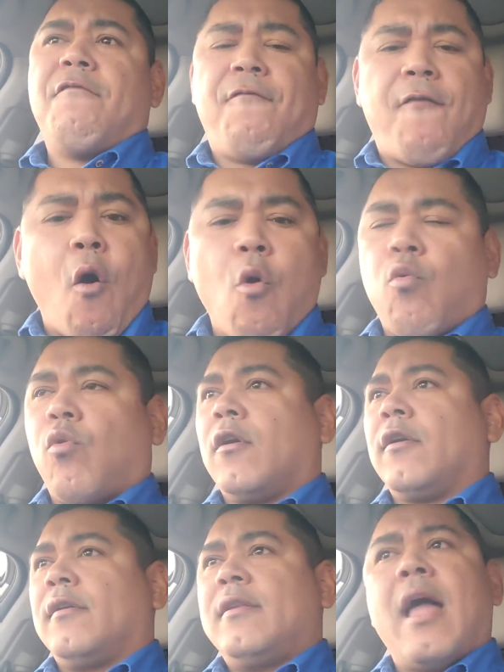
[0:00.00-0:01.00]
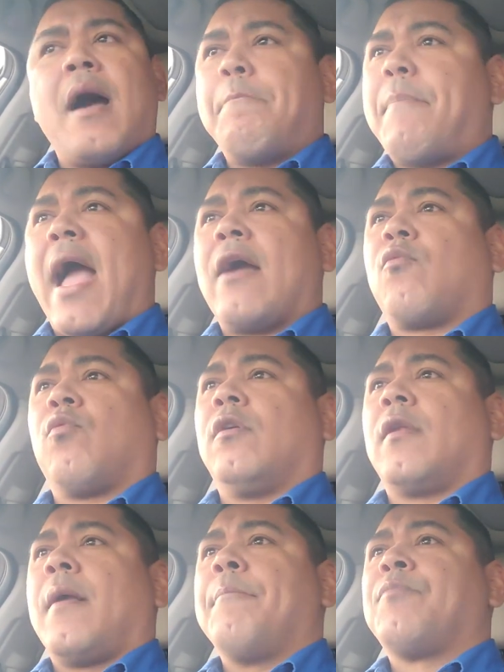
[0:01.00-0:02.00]
forward, not backward.
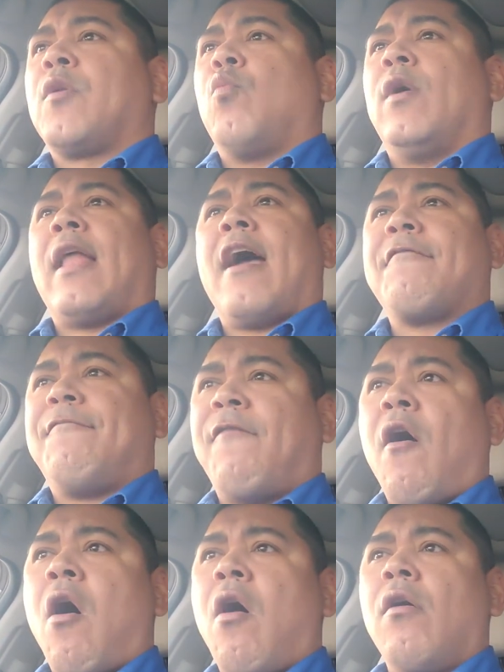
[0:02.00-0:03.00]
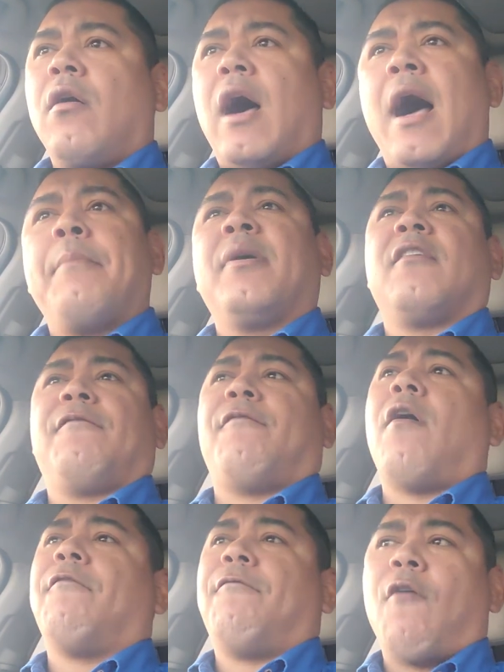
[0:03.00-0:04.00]
When I fall, I'm going to
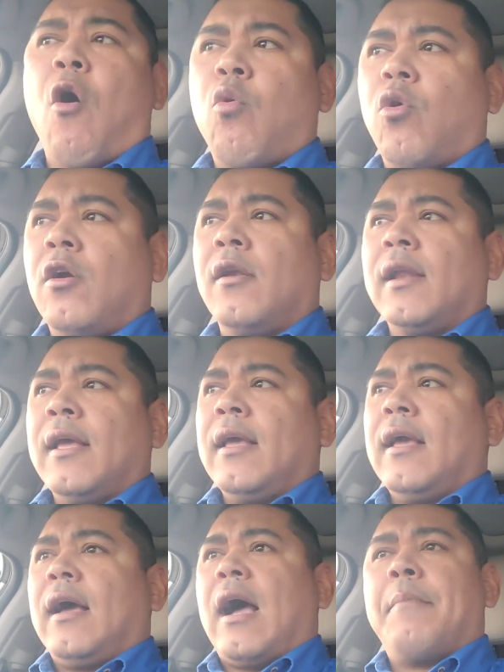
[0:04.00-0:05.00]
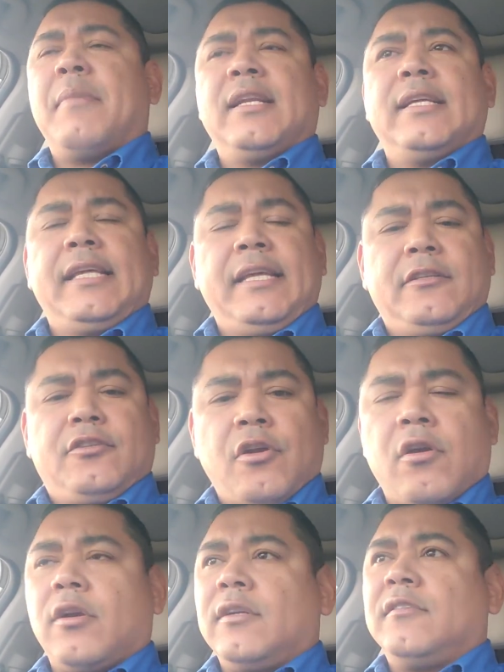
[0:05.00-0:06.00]
fall forward. I'm going to eat
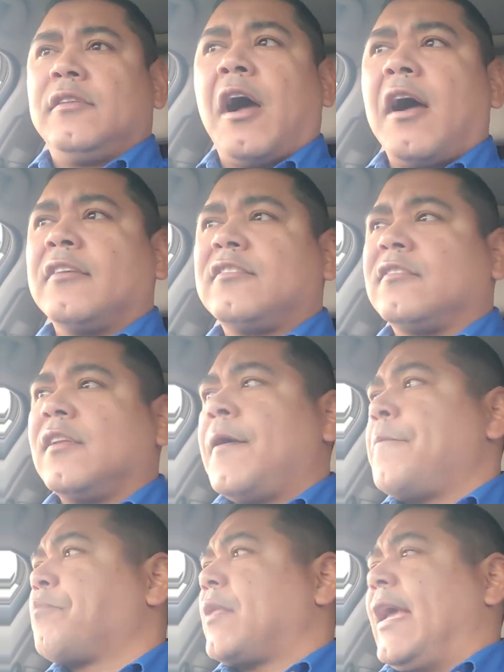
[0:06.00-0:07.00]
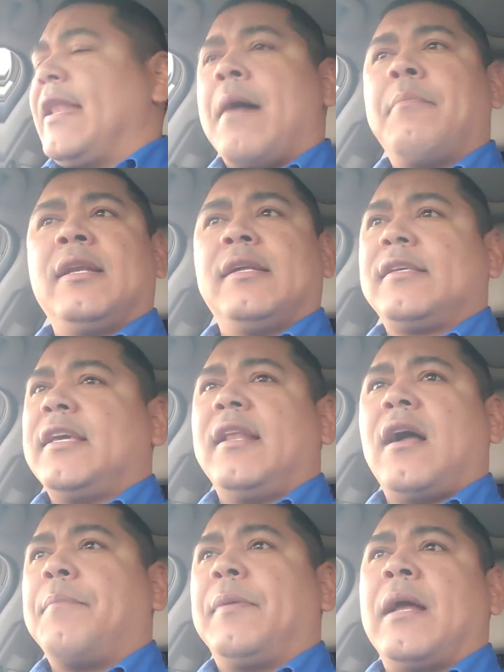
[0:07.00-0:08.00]
dirt and dust, and I'm going to
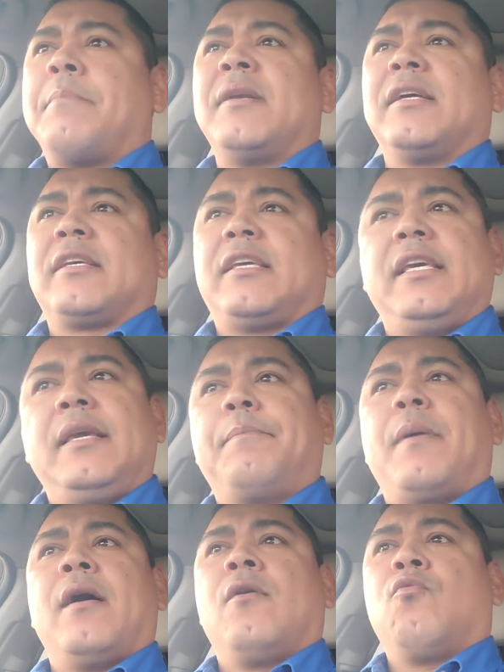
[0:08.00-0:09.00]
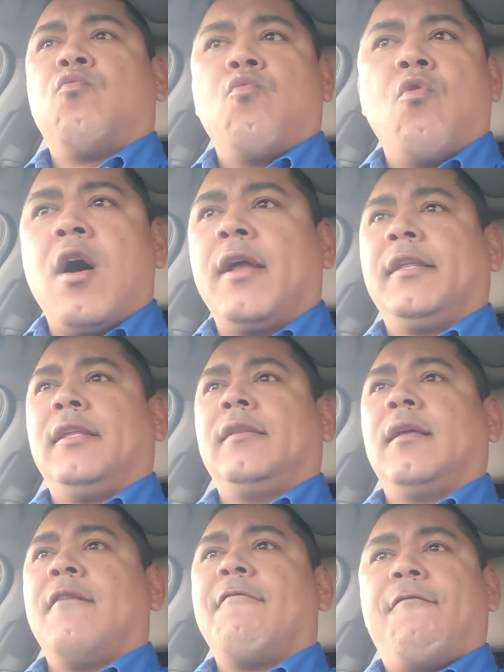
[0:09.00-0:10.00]
get up and I'm going to keep
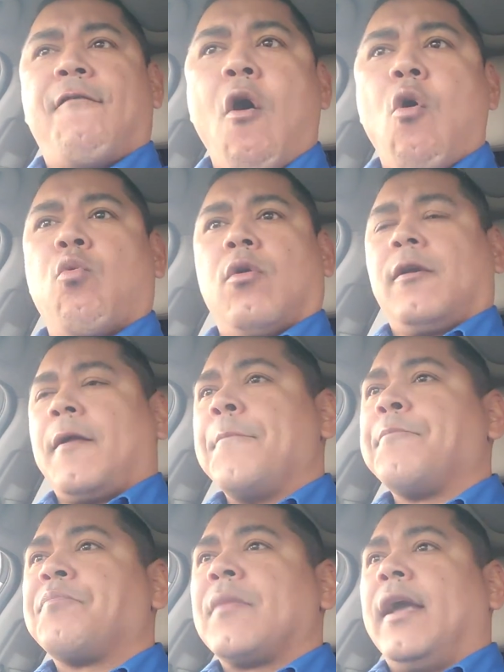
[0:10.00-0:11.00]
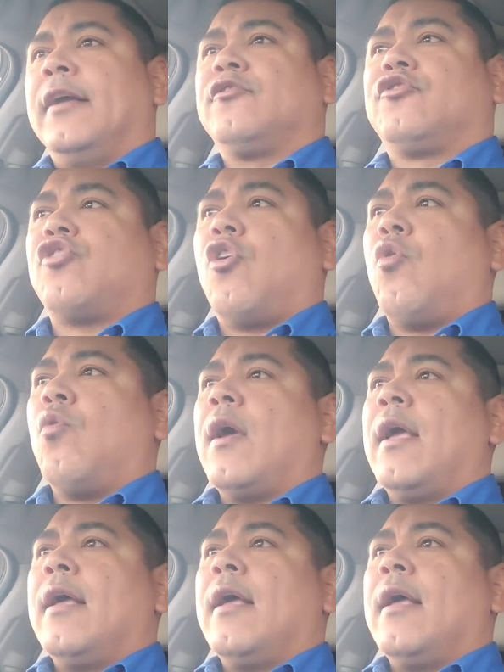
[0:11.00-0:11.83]
running forward. And so